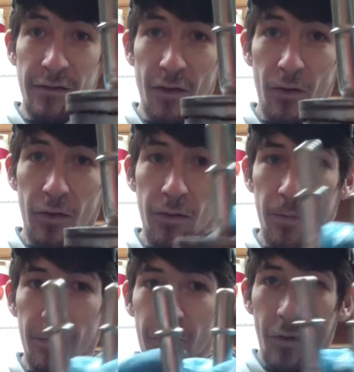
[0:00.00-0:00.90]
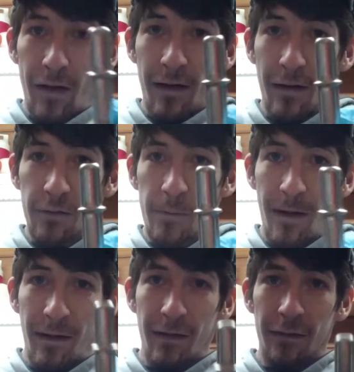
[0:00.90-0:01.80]
the oil before the air goes
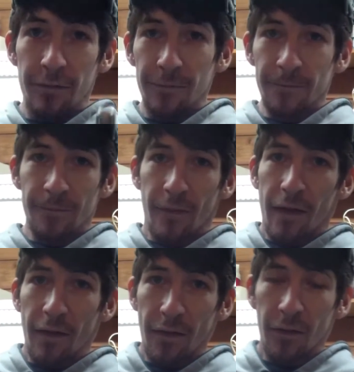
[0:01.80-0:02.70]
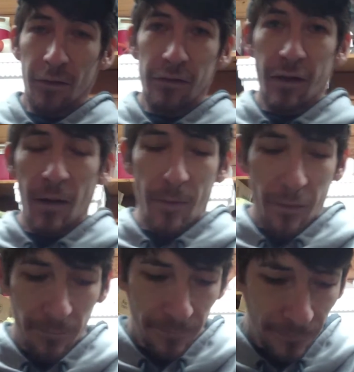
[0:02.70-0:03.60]
back in. On a
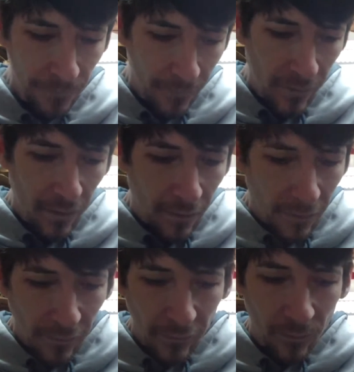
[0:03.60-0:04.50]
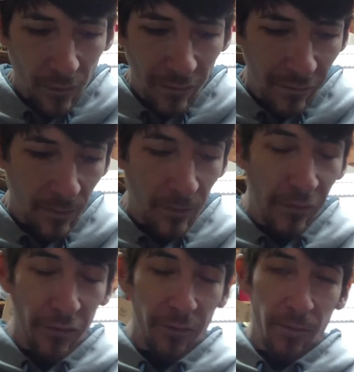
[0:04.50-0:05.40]
turbo, you're running so
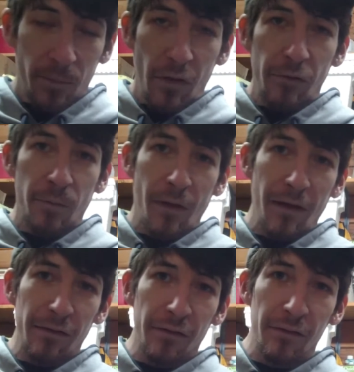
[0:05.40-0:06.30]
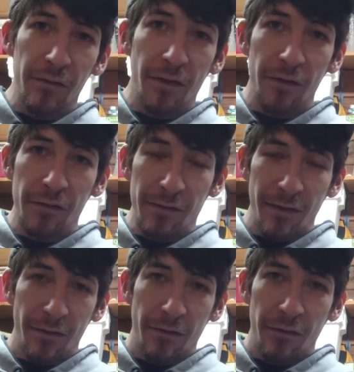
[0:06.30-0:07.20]
much boost pressures under the
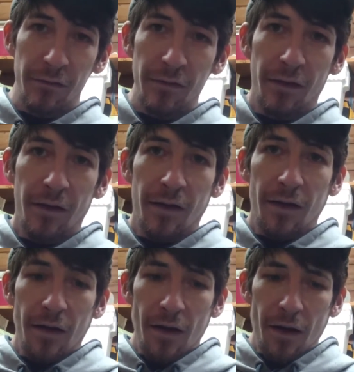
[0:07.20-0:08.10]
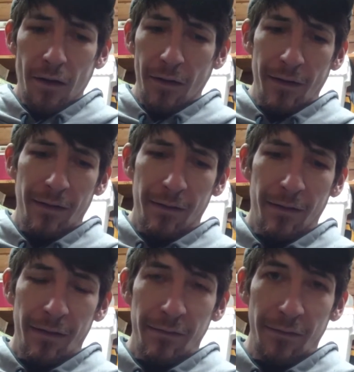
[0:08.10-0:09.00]
cylinders, all that air
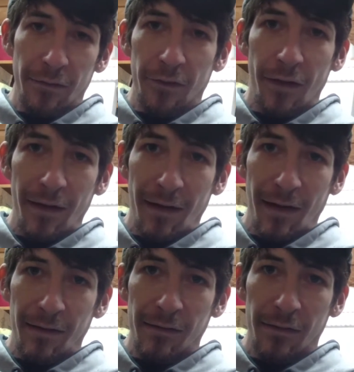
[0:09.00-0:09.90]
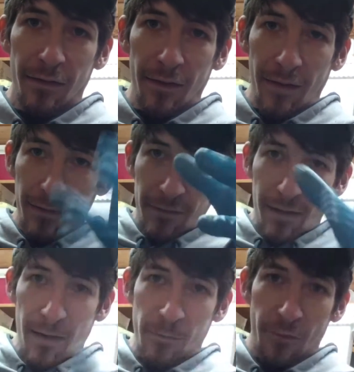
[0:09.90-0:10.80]
gets in the crankcase that
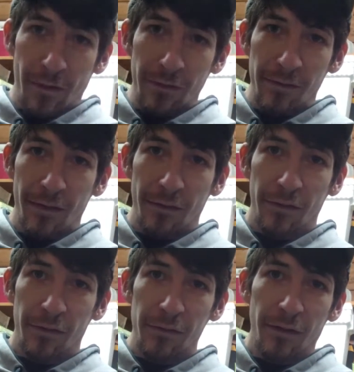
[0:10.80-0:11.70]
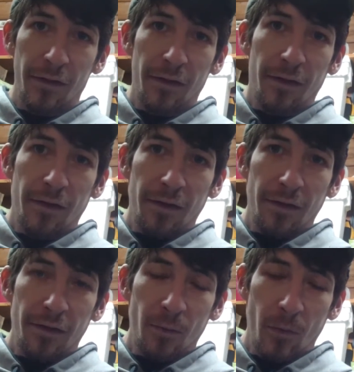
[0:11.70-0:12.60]
escaped around the cylinders
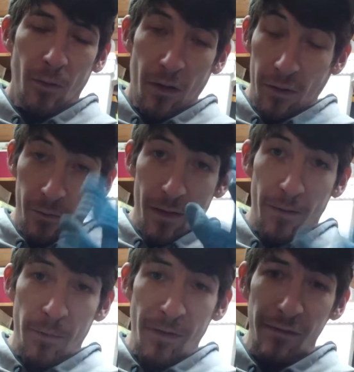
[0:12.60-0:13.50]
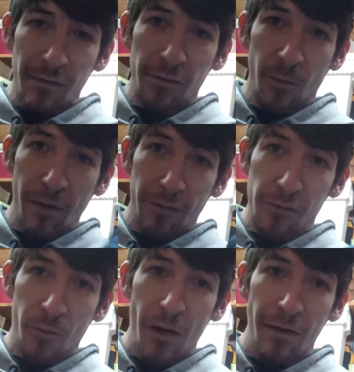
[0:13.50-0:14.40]
or around the pistons whenever
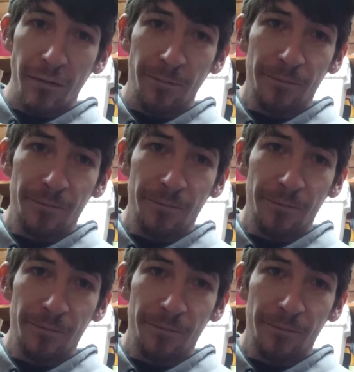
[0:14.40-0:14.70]
it's running.